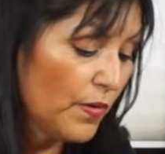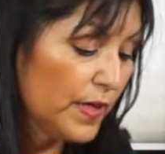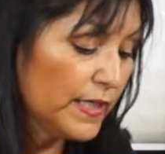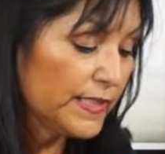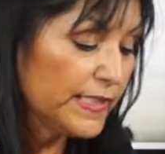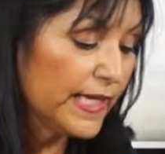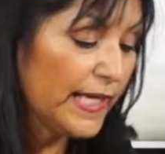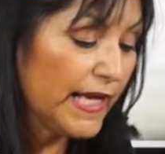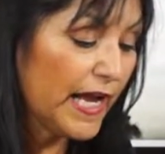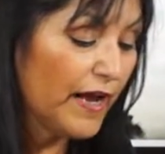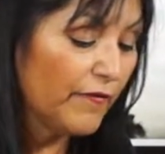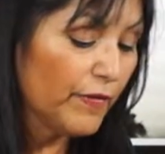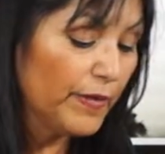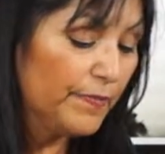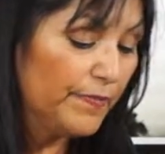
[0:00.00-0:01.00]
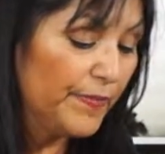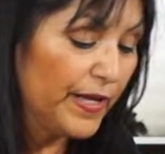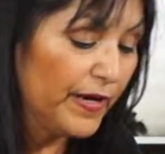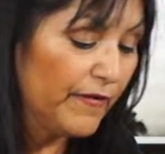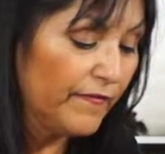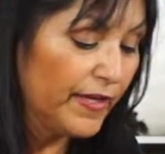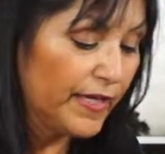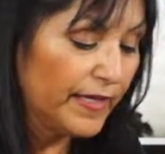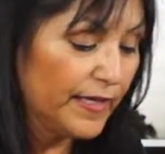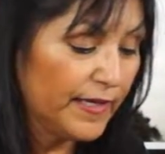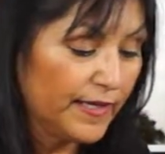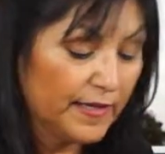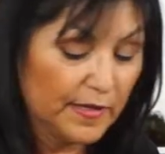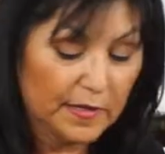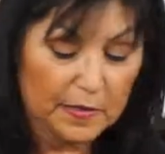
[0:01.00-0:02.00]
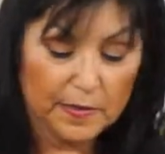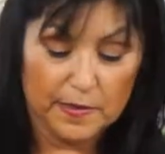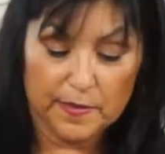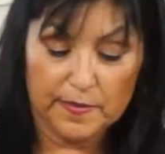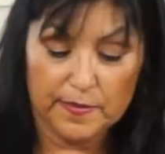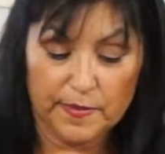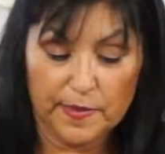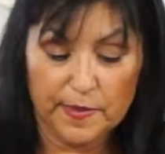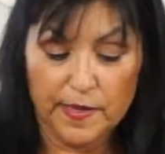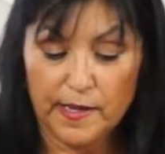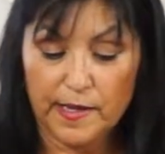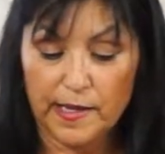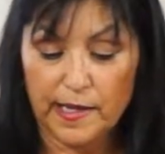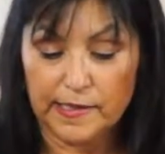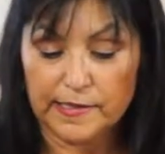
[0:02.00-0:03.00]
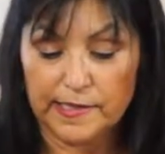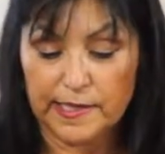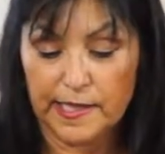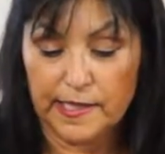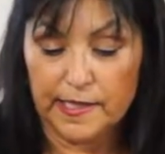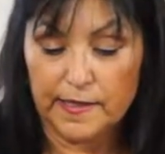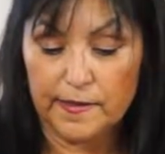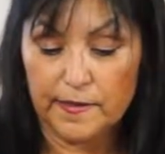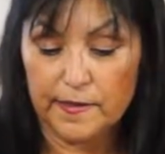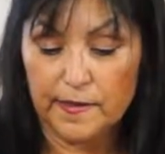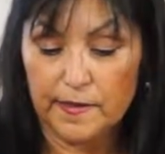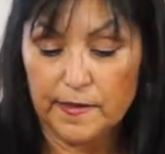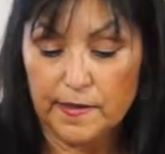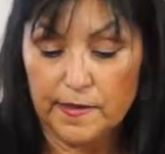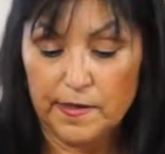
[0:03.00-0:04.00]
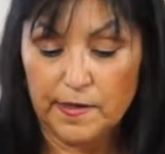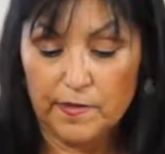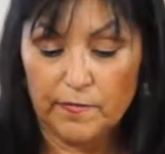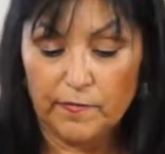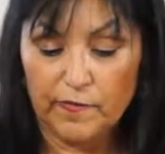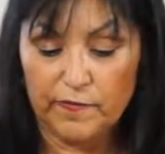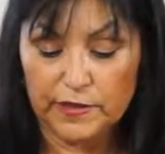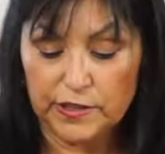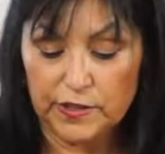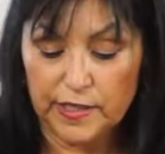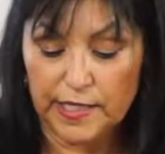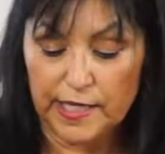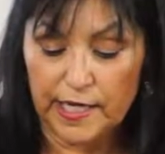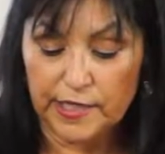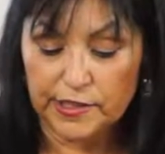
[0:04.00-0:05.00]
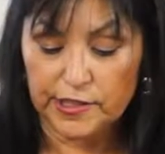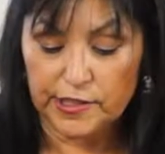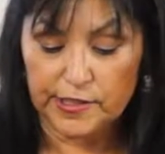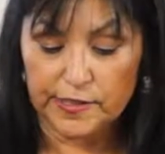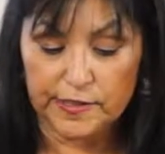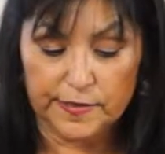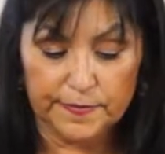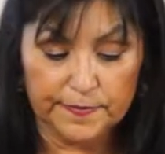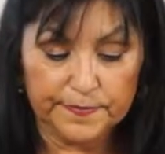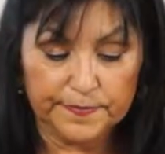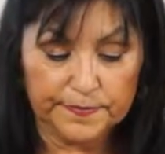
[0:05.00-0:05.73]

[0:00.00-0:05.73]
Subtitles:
gonna take every bit of it. Así. Move it to the edges.